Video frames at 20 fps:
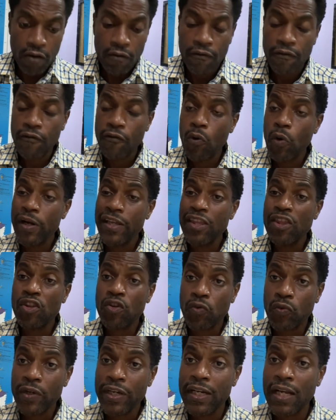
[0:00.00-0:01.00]

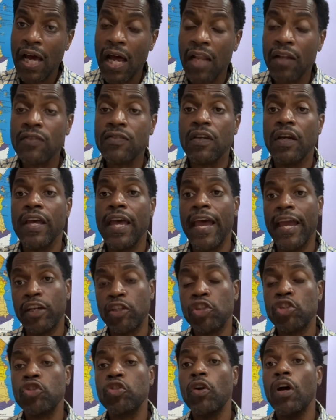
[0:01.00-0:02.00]
$43
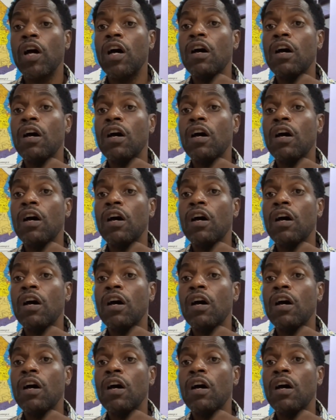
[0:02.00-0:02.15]
extra